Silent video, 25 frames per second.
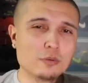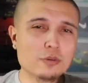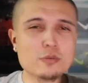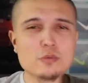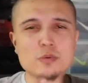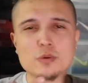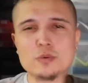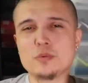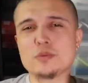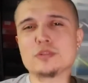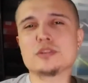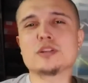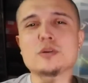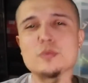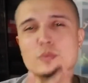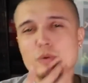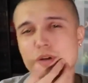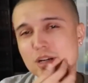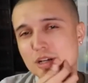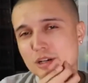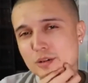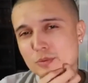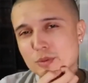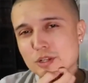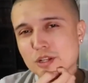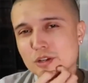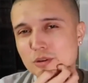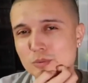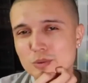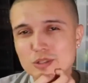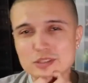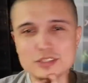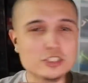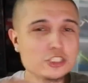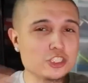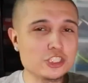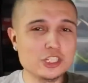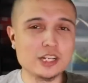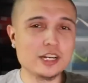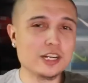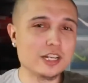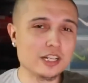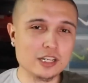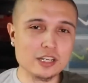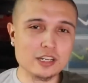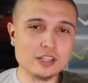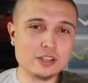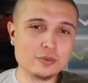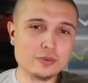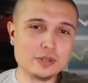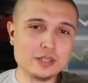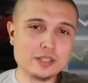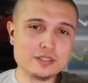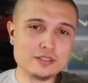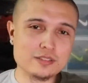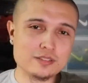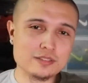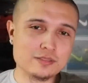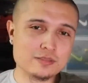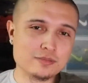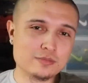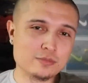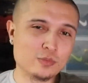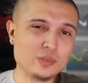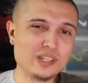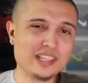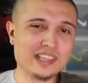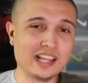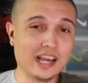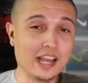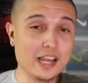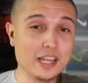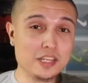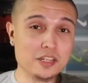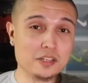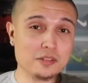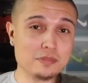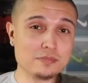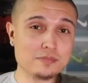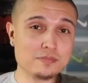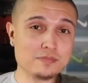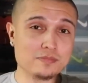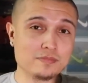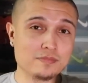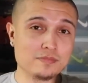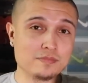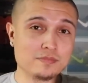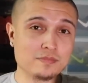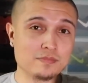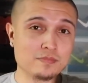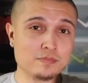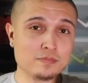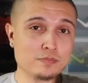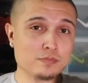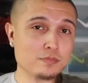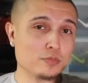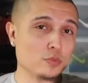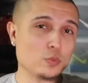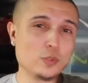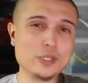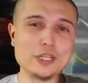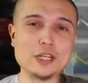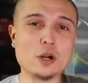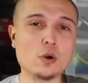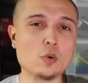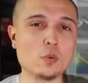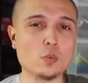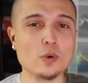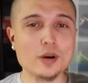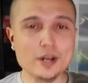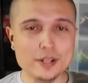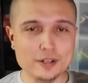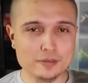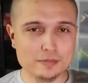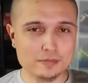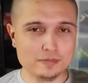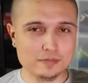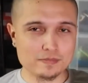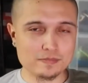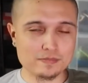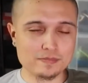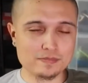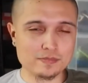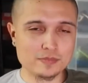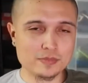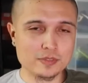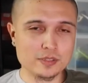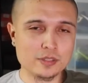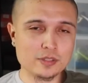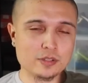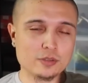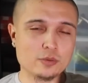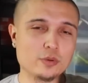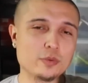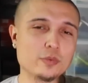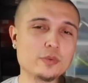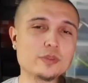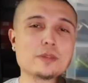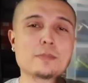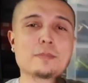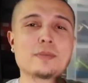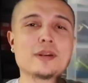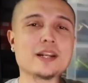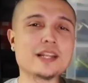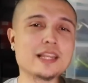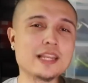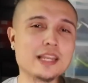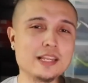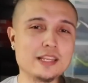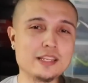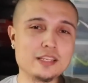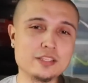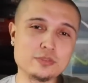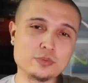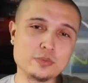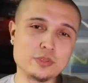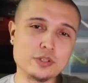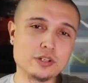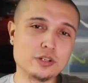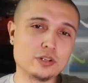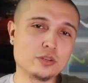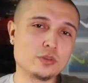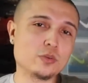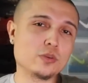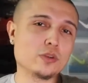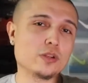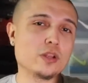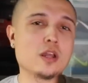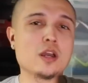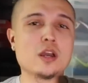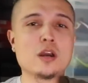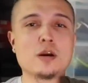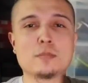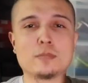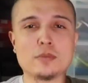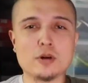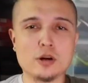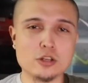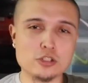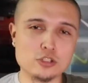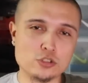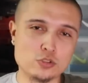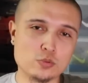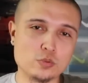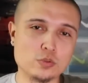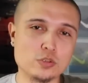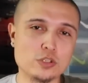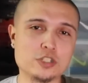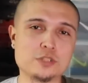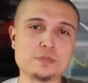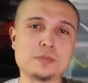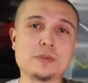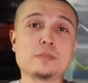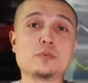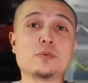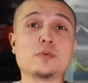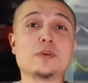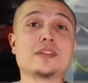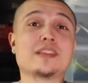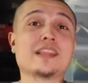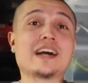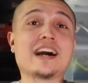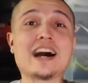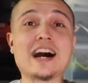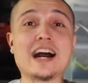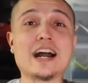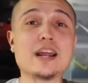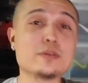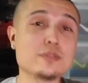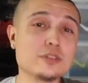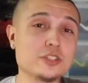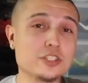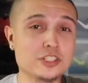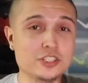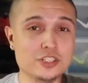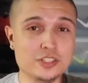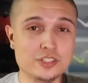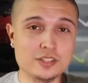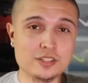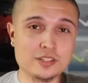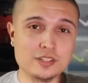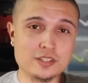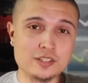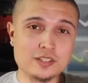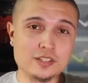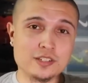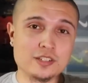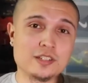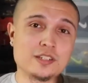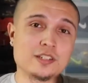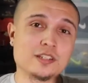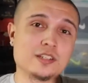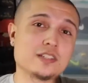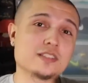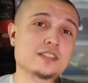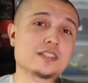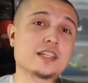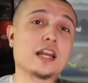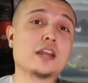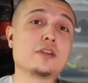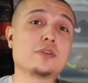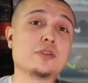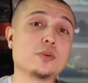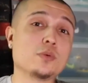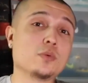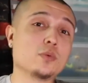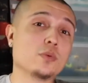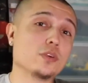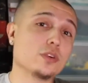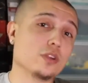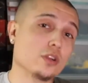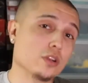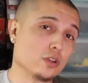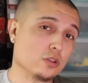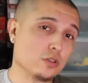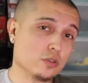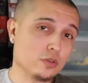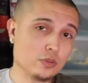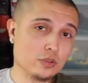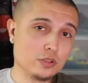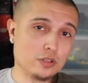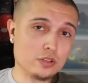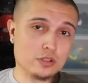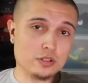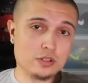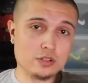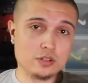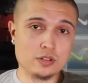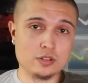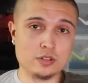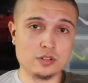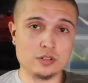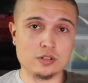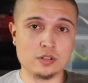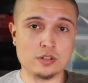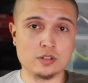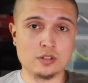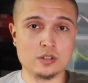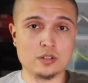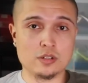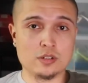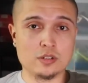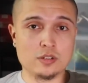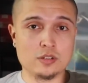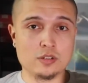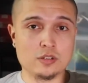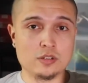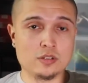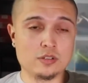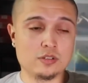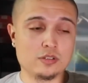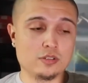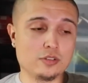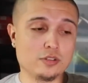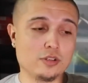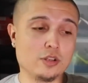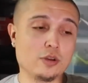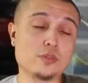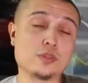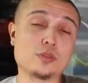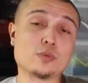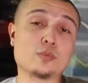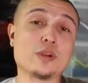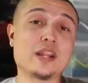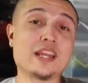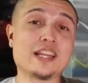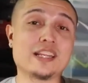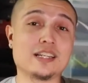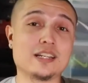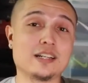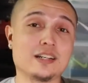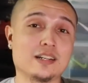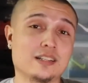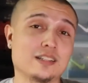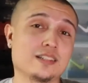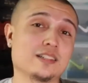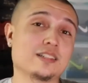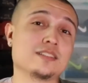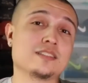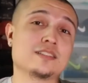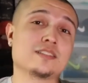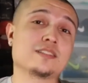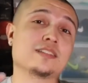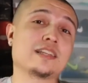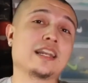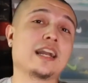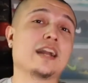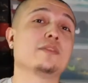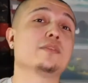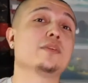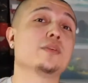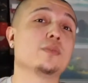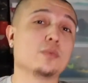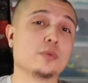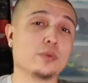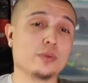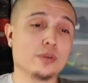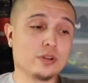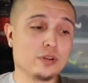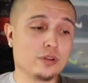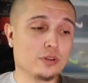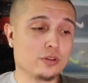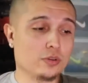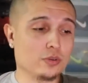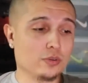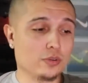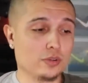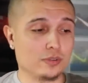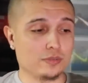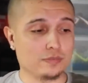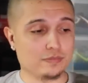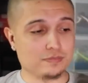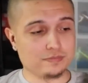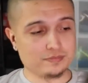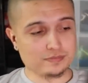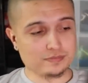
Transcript: We want what they're wearing. We don't want the generic colorways. We like them, but we don't want them. We want the pair KD's wearing on court. Paul George. People wanted the Irish because Kyrie wore it on court. You know, the Ray Gun because Kyrie wore it on court.